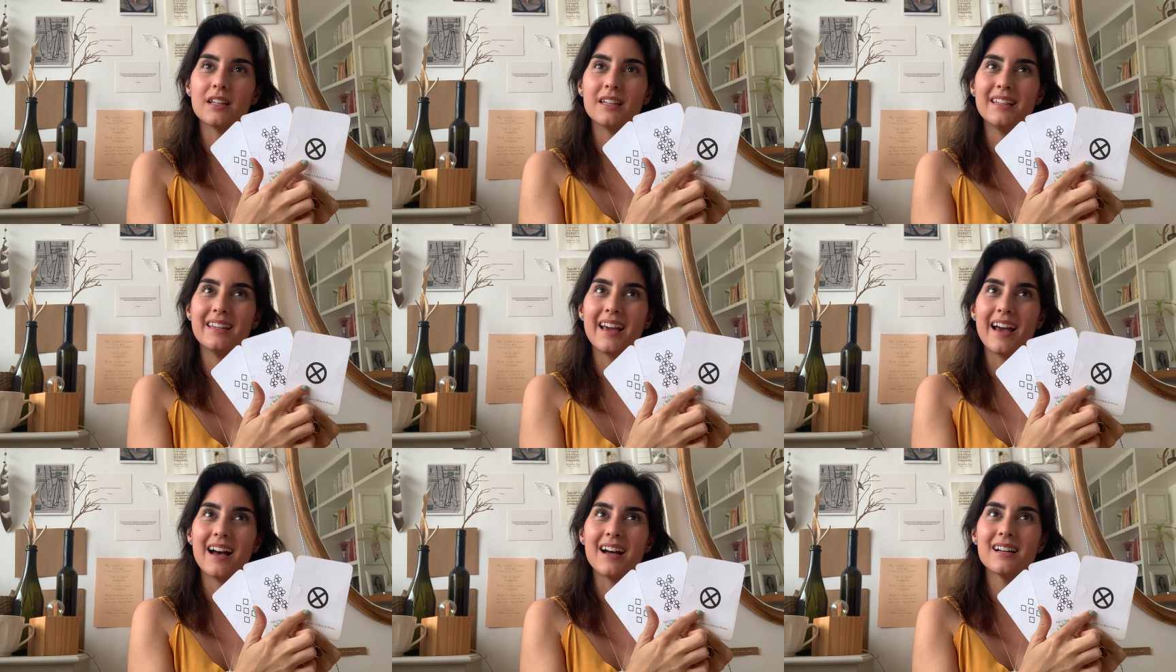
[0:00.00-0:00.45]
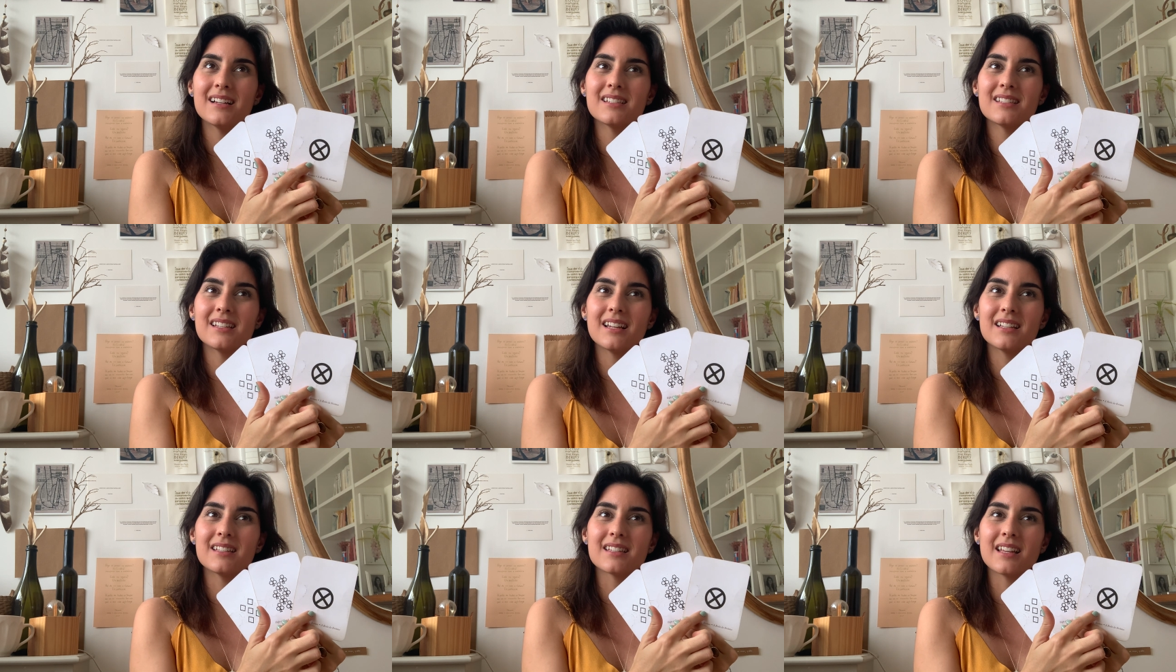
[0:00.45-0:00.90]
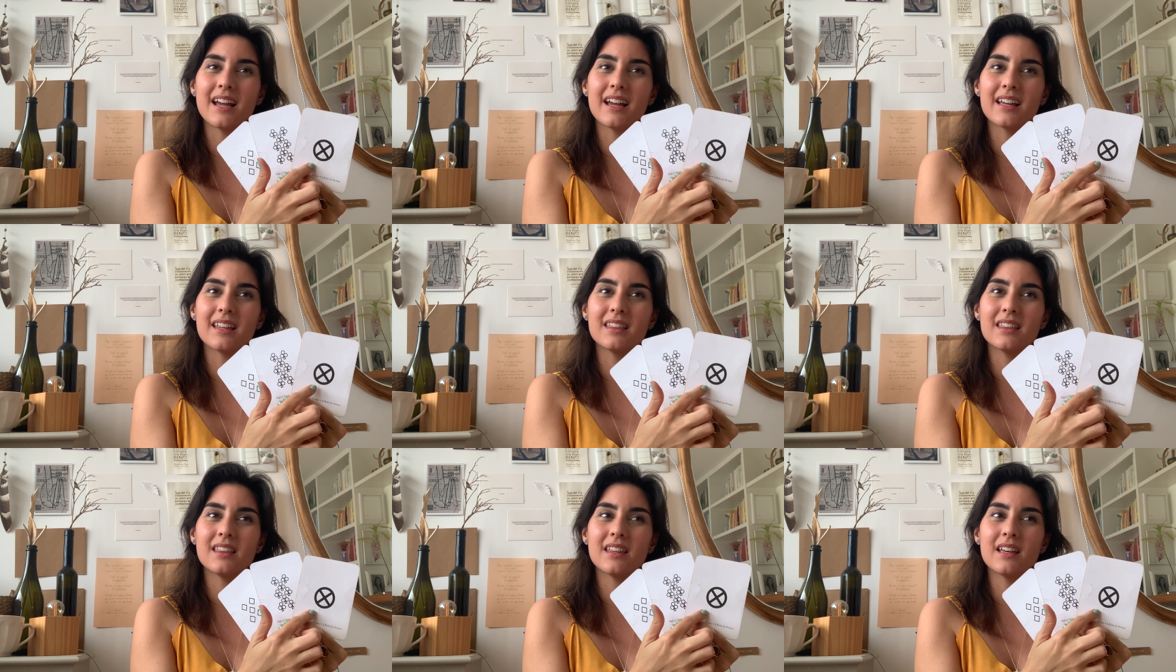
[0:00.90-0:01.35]
yes, it's
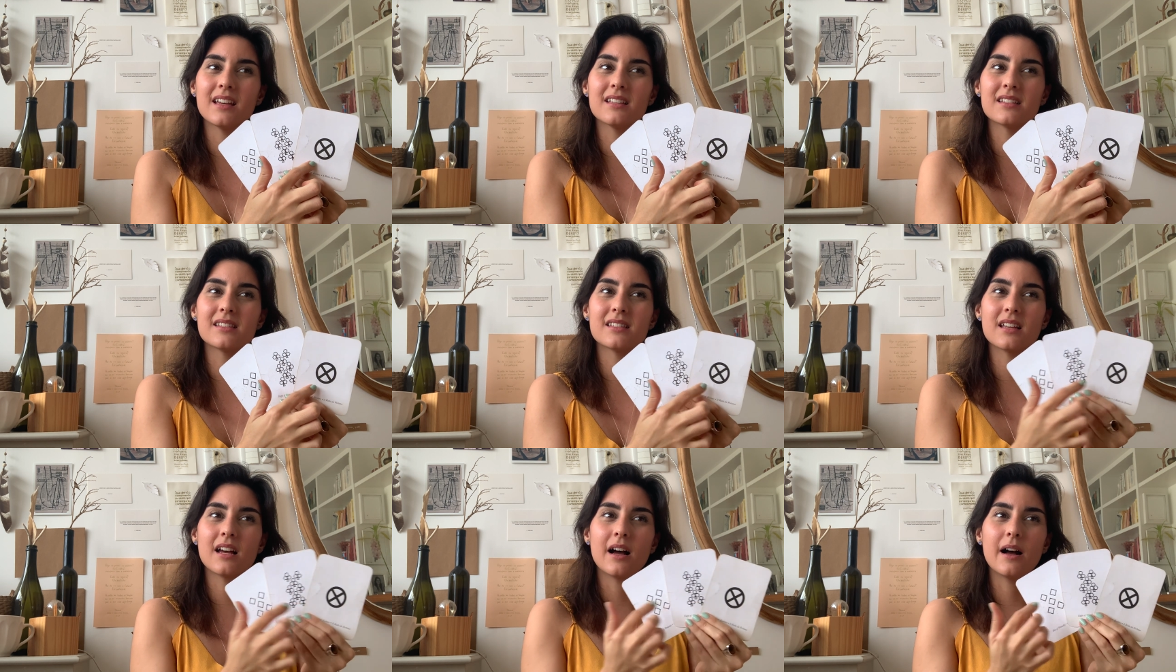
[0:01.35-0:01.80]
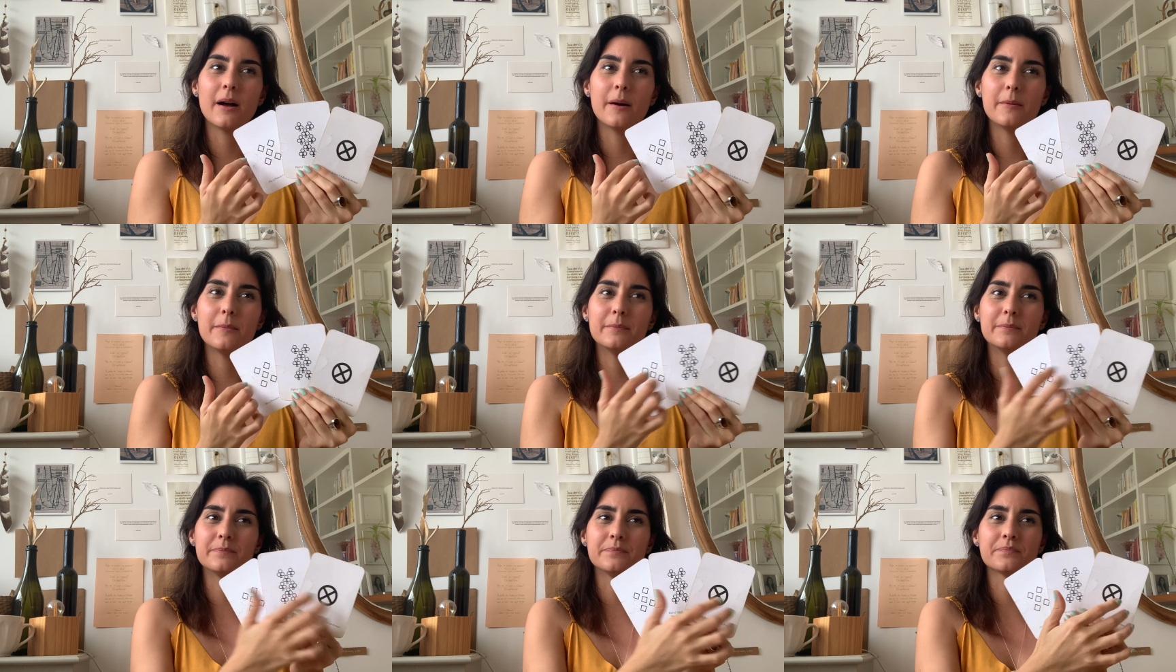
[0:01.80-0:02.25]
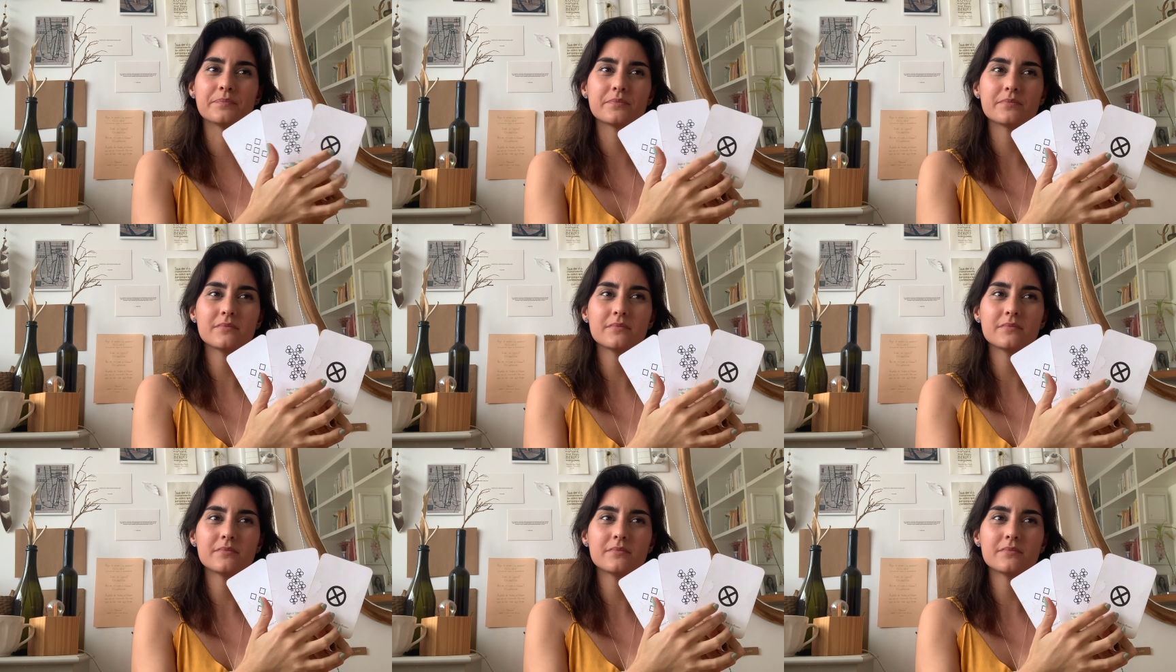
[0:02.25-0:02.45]
like this, um,